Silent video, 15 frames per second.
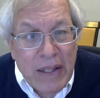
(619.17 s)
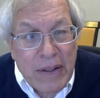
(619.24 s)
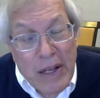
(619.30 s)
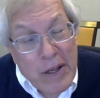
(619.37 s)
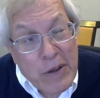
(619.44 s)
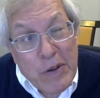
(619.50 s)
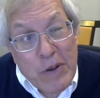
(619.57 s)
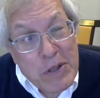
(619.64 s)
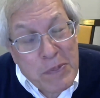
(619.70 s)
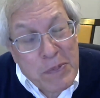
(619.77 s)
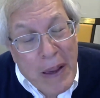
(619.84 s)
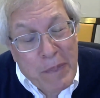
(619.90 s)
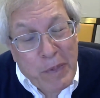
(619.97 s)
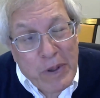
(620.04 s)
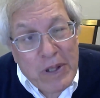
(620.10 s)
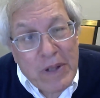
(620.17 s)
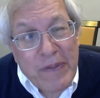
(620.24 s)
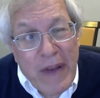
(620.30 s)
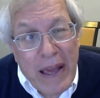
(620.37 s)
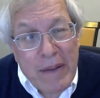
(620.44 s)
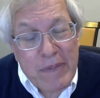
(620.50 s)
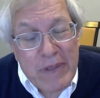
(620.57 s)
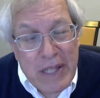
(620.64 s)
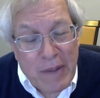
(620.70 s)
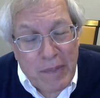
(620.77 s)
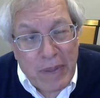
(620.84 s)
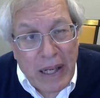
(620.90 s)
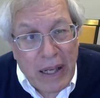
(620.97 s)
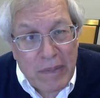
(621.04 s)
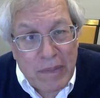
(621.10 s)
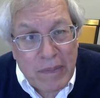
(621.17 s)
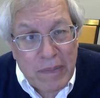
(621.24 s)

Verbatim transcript: that a newspaper defamed somebody.